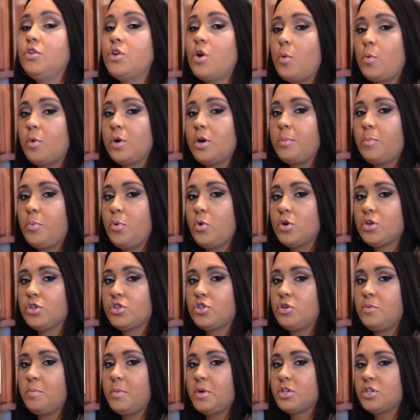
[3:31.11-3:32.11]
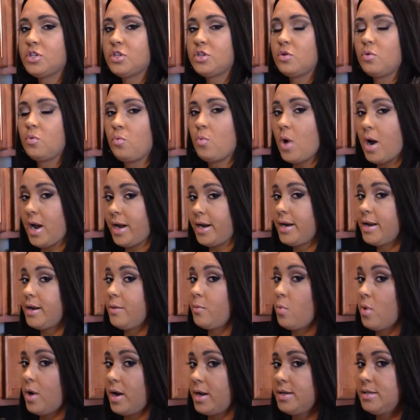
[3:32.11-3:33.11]
don't wanna pour too much of the wine at
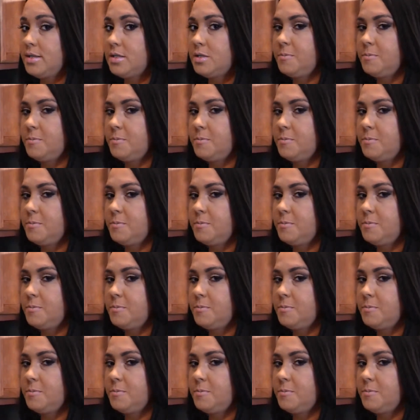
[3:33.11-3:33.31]
once